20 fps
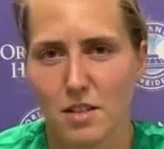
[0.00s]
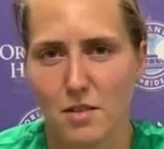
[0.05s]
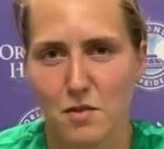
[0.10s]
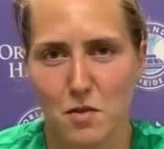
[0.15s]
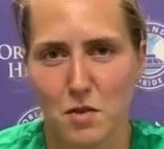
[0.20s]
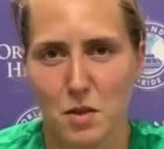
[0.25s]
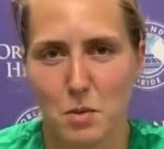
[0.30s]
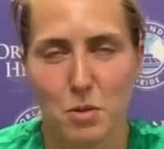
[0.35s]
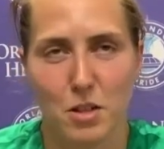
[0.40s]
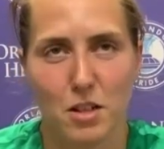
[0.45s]
I've
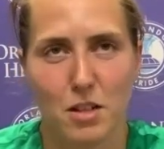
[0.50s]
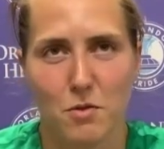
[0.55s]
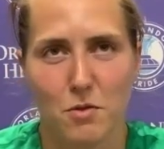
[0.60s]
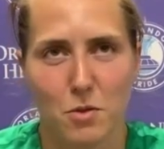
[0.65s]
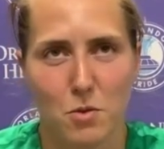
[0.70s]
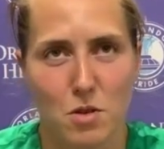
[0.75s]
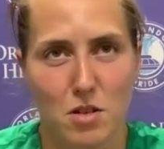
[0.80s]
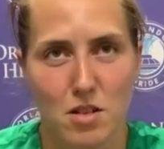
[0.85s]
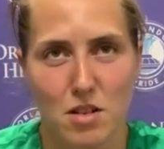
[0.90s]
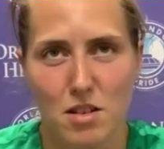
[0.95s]
only played
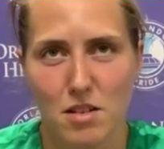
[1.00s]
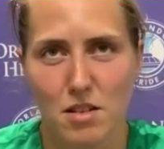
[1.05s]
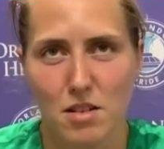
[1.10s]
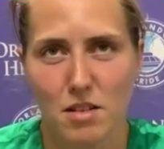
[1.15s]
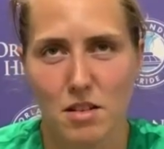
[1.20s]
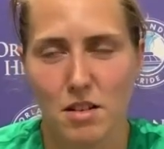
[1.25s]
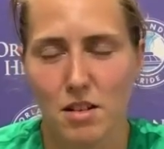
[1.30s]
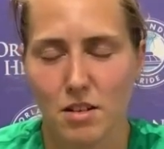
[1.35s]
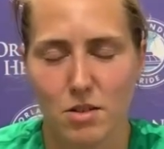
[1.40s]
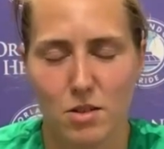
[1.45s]
for 1 year,
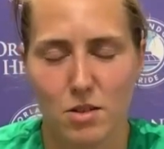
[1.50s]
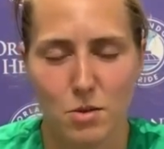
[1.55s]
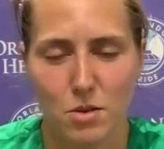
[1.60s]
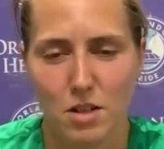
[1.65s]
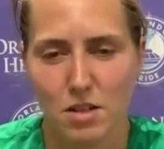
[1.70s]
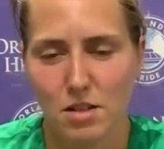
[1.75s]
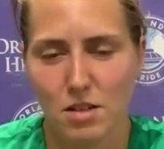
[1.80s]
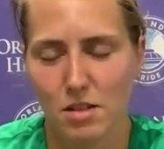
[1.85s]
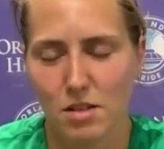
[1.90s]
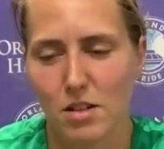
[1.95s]
2
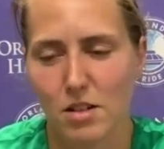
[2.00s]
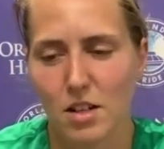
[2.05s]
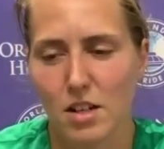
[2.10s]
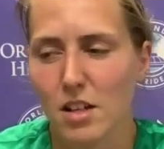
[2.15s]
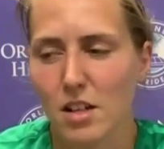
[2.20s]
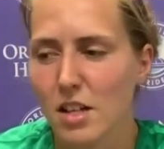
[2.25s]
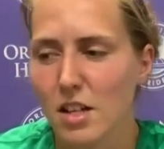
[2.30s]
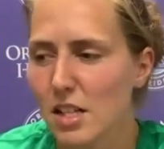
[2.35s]
years, sorry.